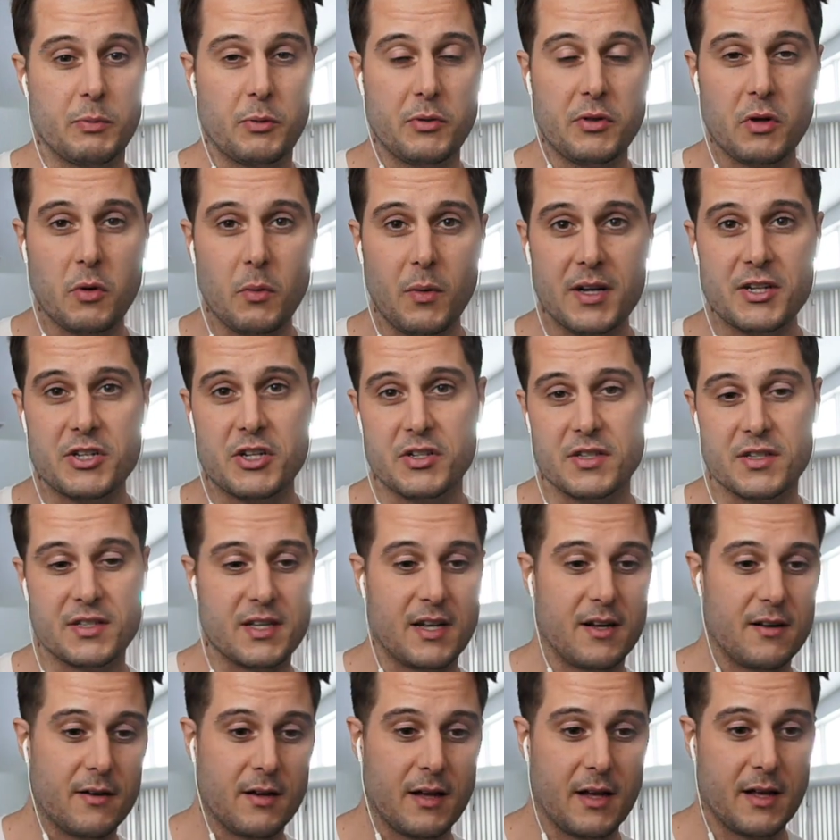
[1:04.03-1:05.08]
with the questions
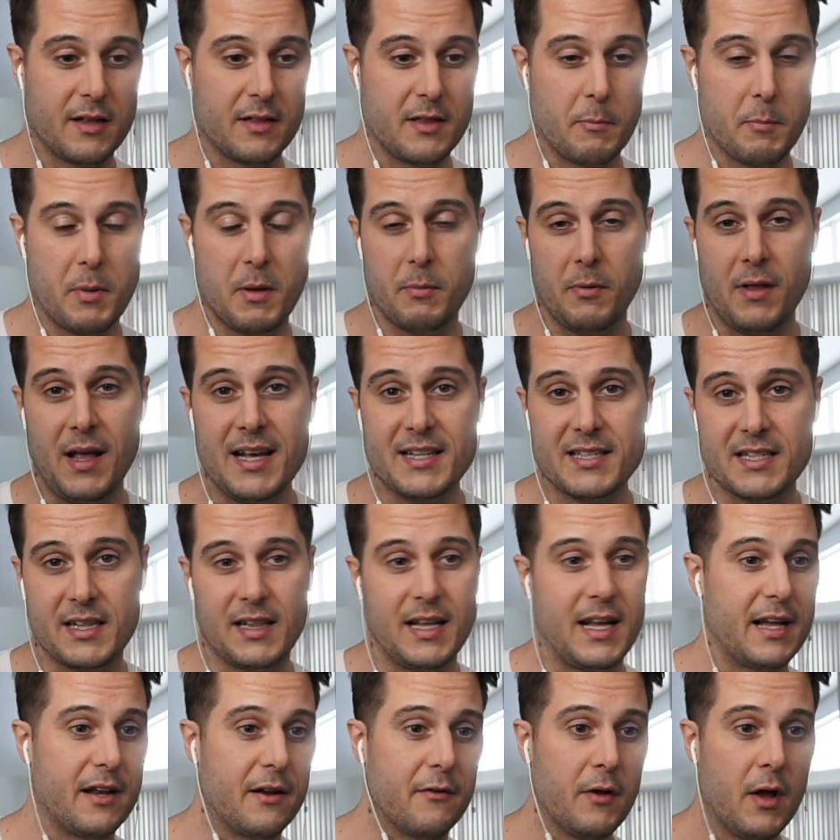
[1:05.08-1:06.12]
that people ask a
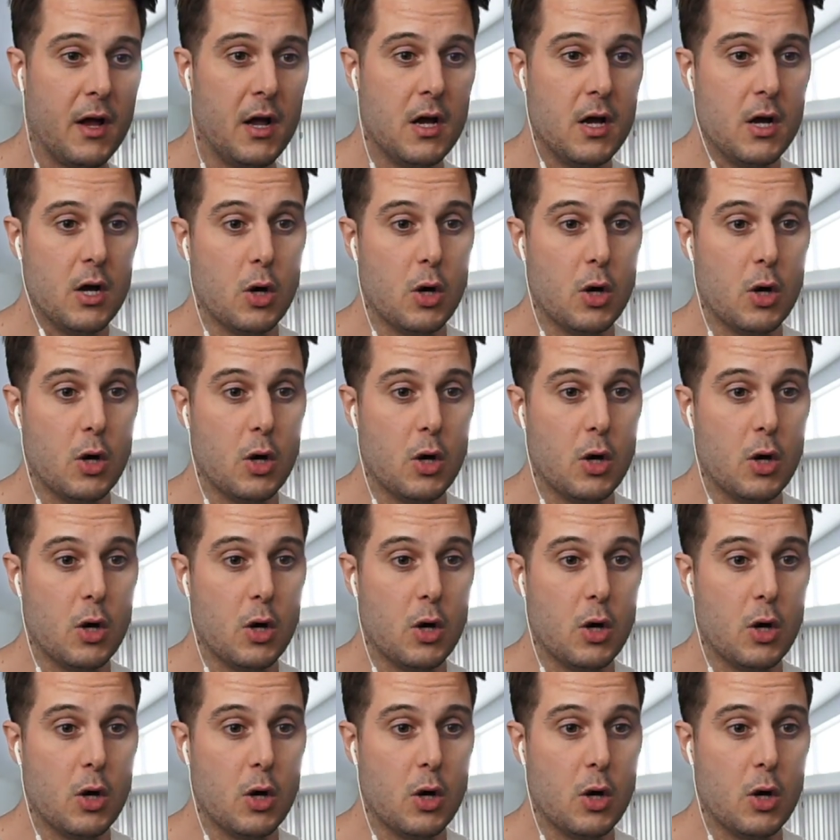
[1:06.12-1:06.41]
lot of.